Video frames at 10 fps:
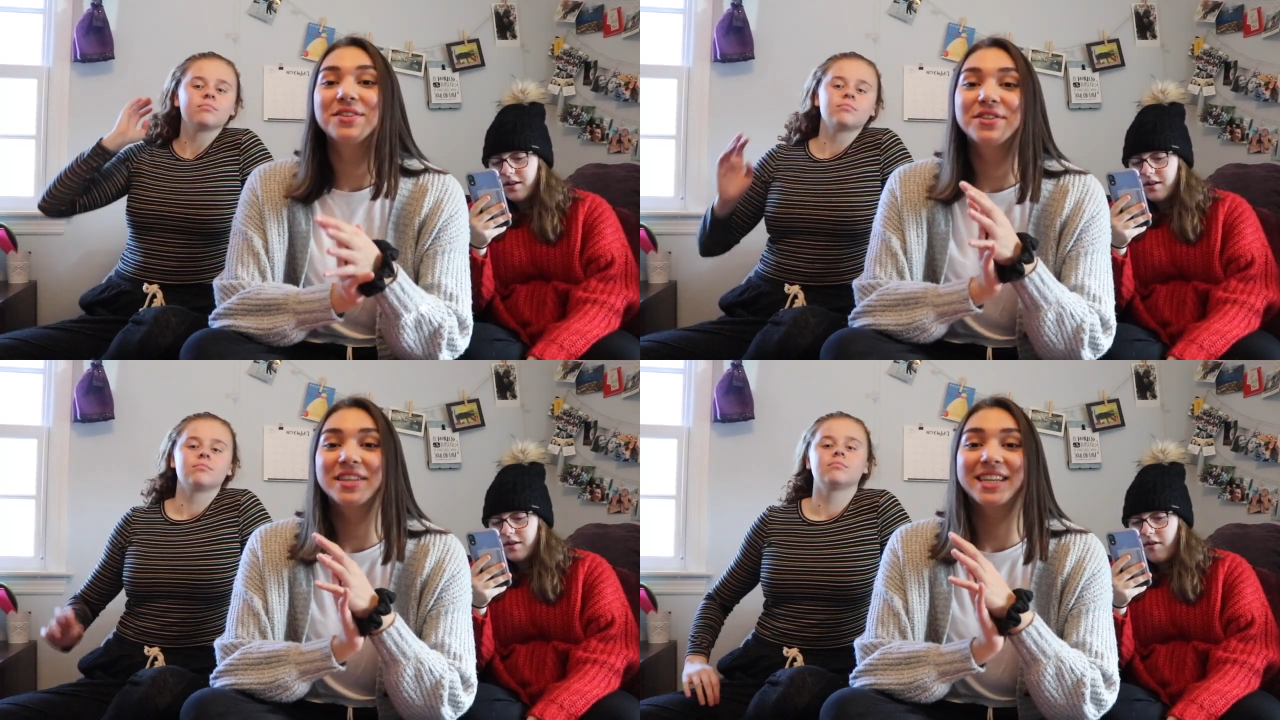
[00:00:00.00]
Speaker 1: went
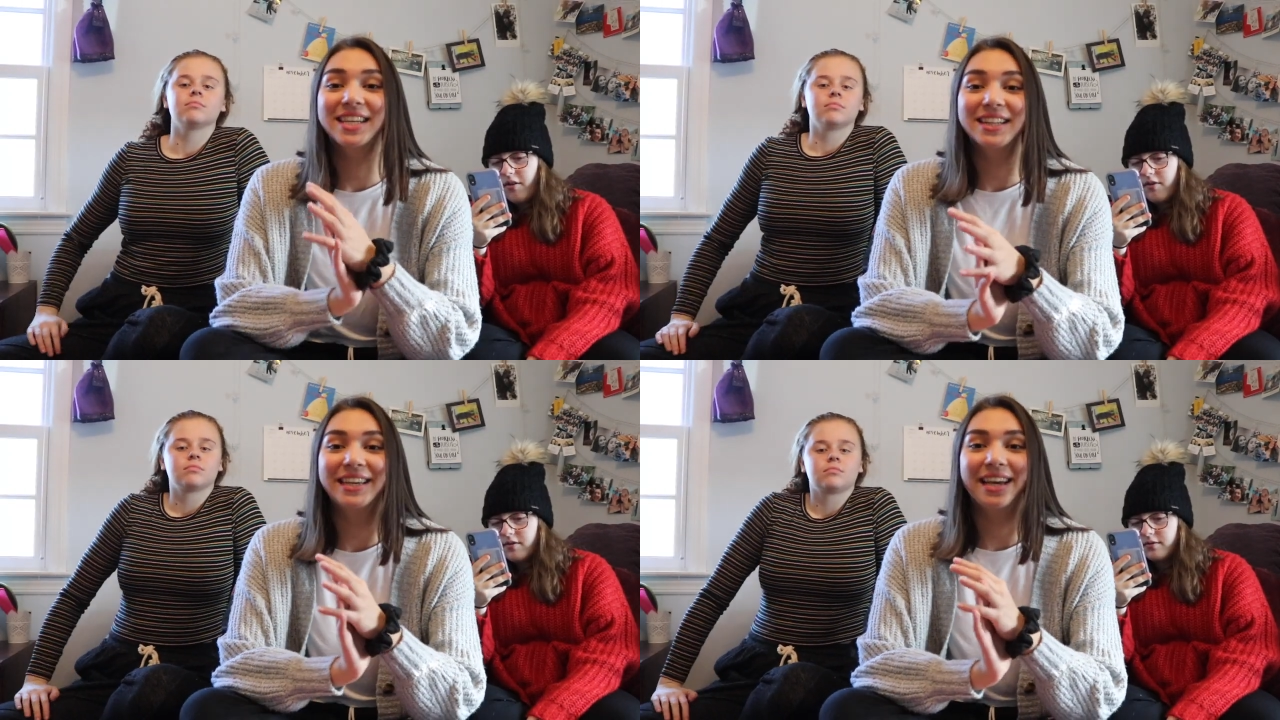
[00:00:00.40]
to the
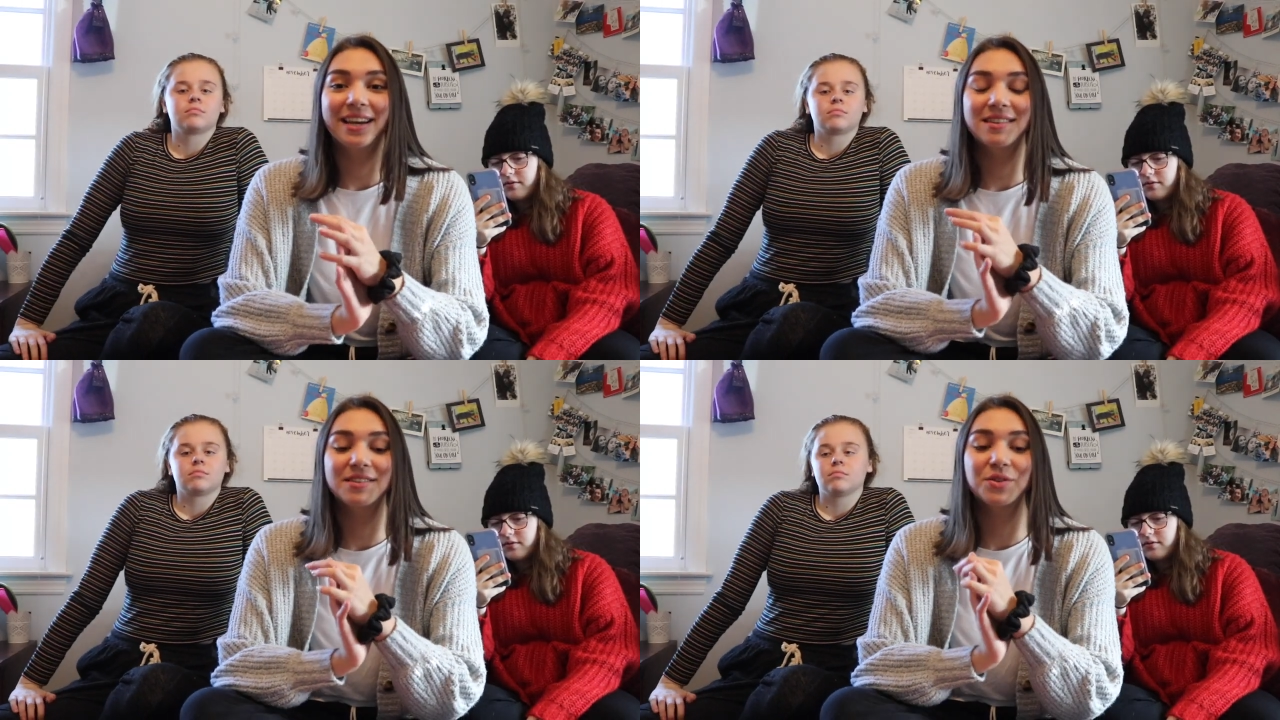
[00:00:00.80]
Gilly
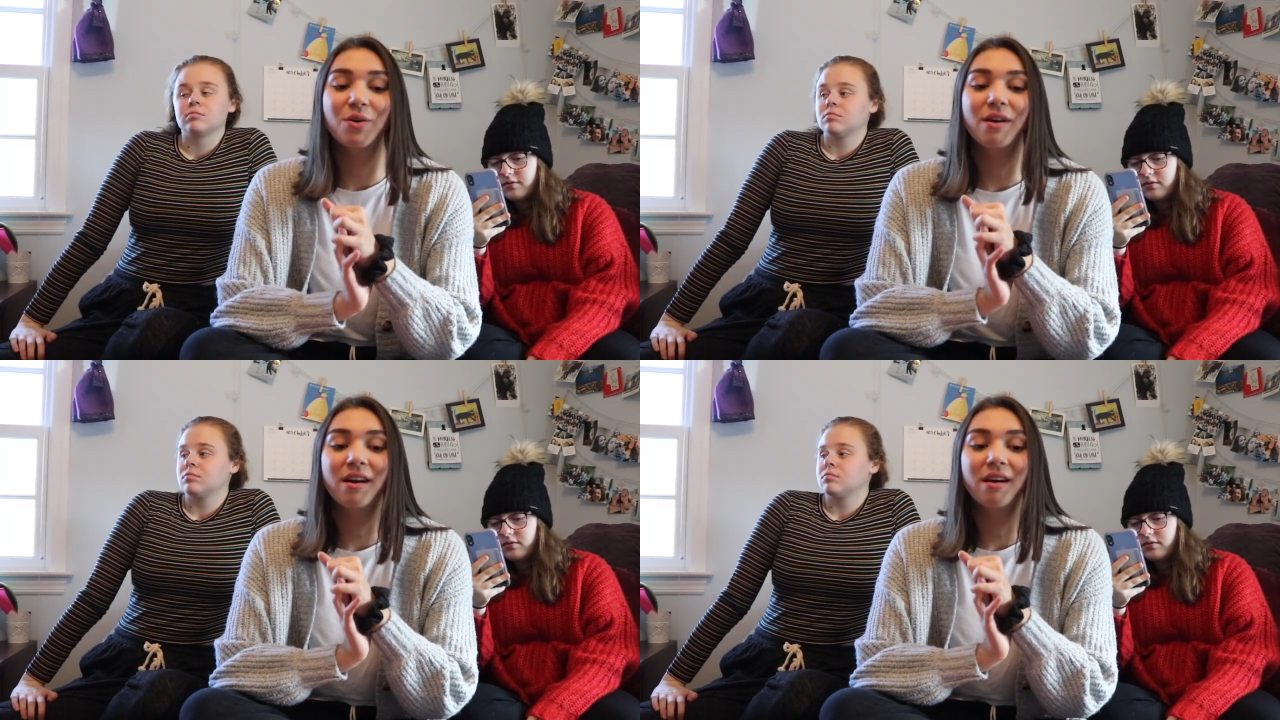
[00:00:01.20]
Hicks store.
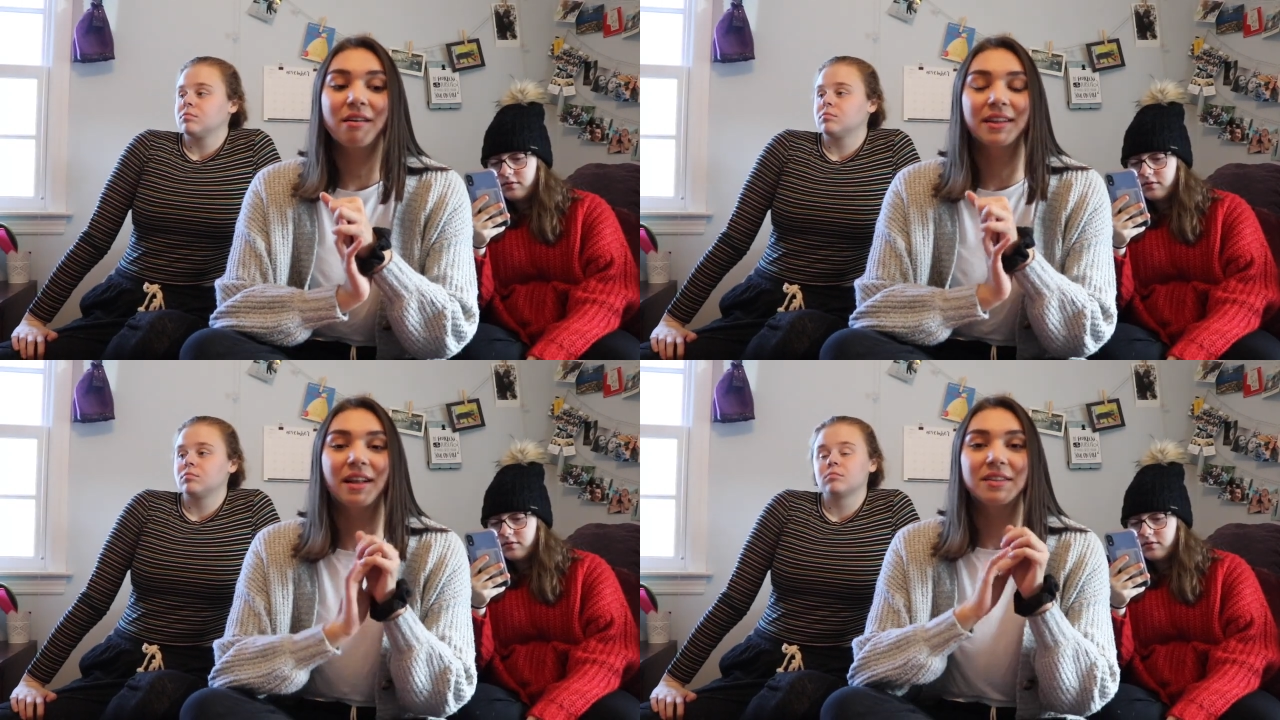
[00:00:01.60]
store.
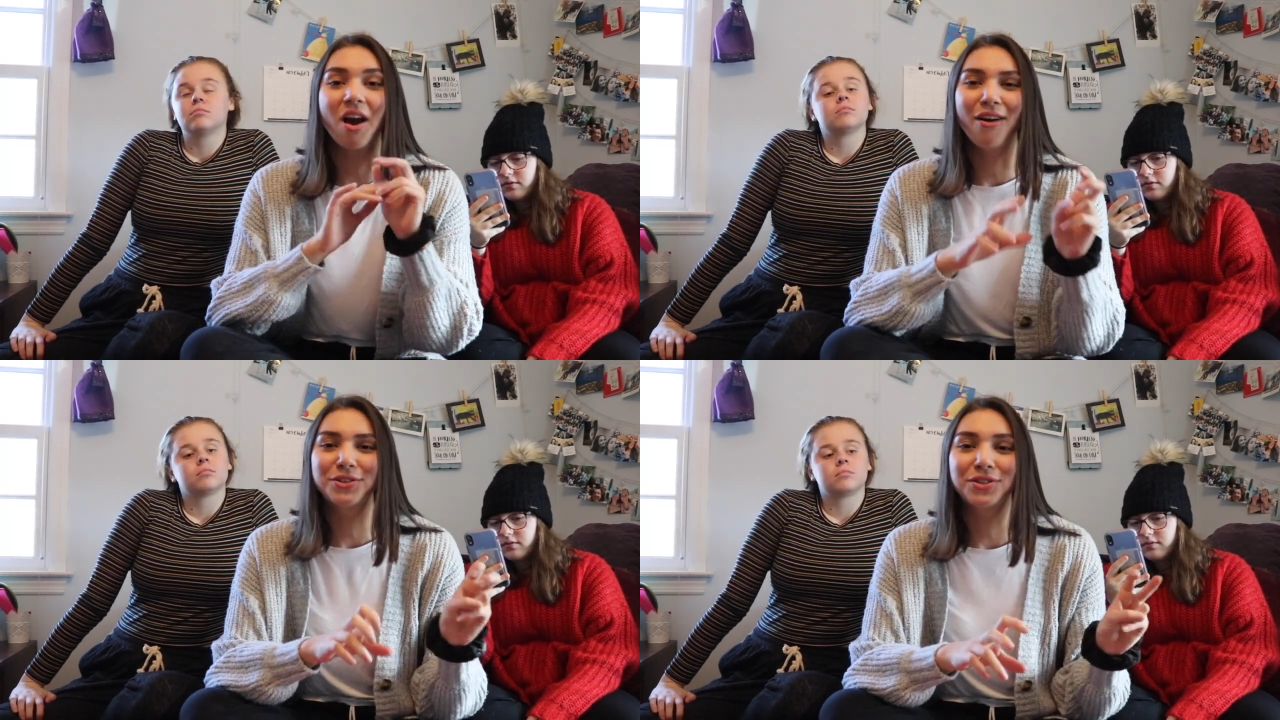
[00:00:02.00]
Like that's
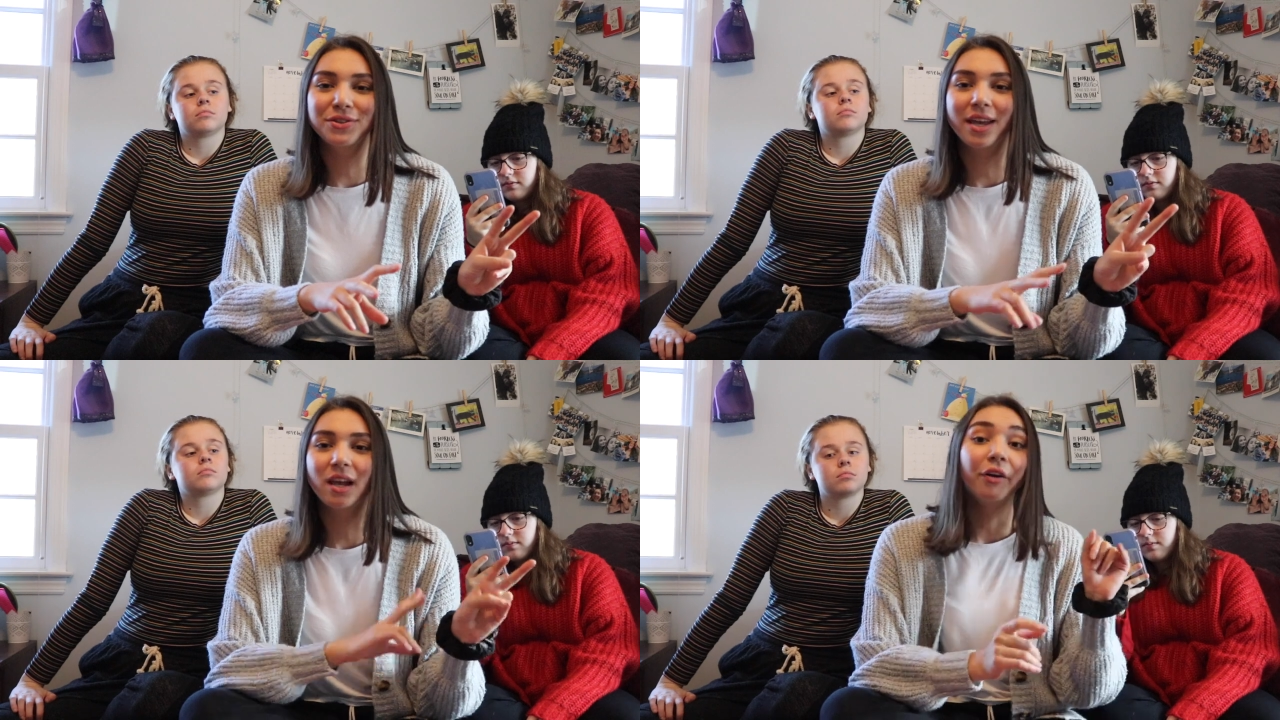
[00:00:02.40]
Hollister's
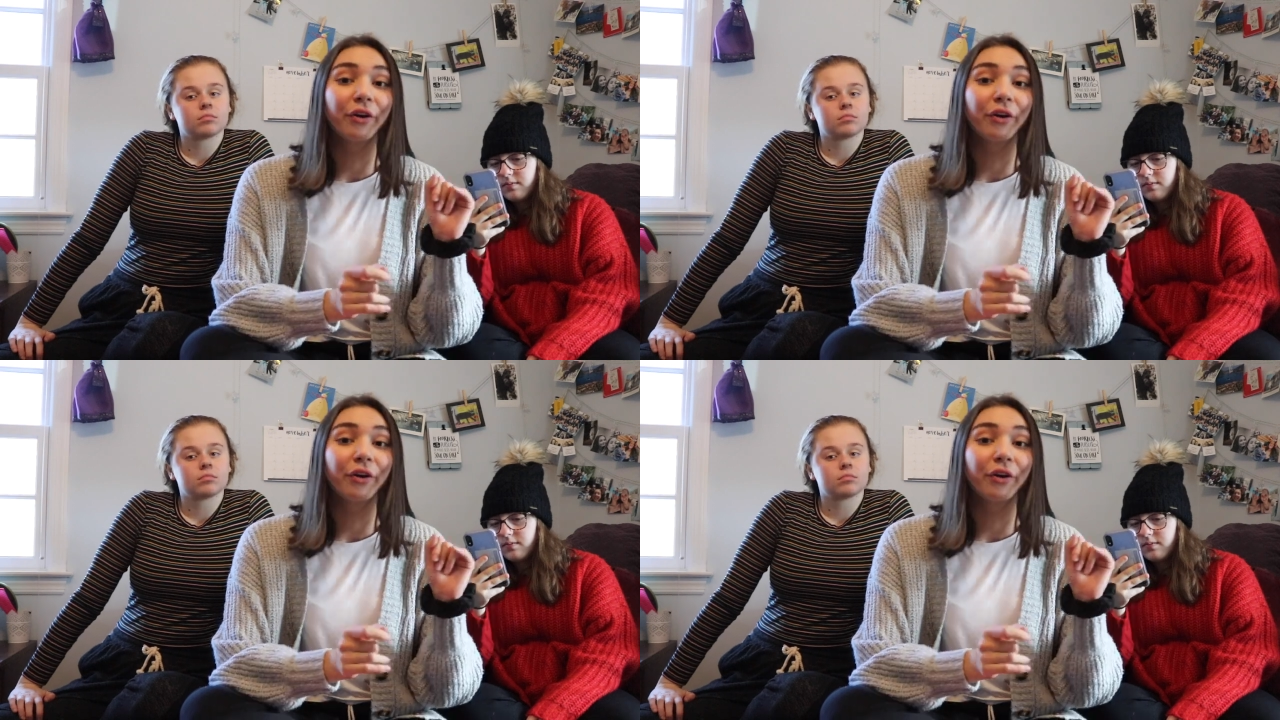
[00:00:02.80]
like